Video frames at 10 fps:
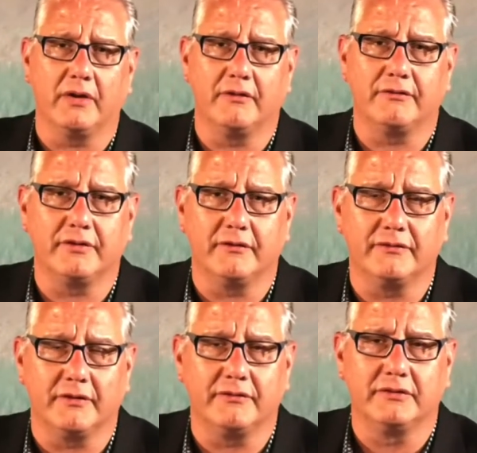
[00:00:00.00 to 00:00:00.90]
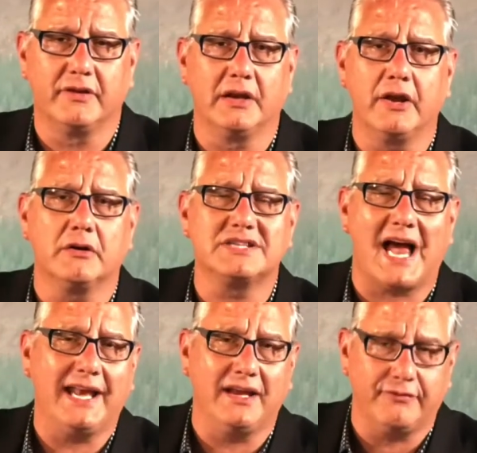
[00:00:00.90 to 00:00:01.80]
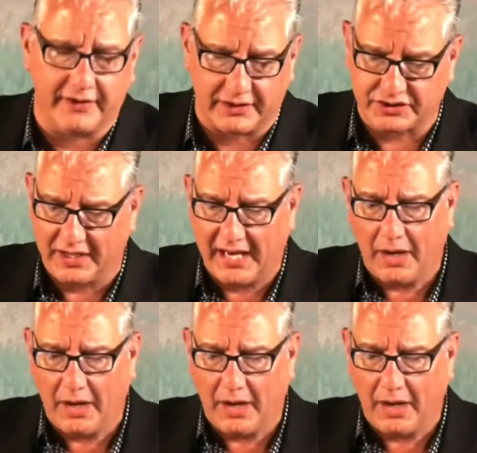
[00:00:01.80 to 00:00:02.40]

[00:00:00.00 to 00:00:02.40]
the little tiny fish.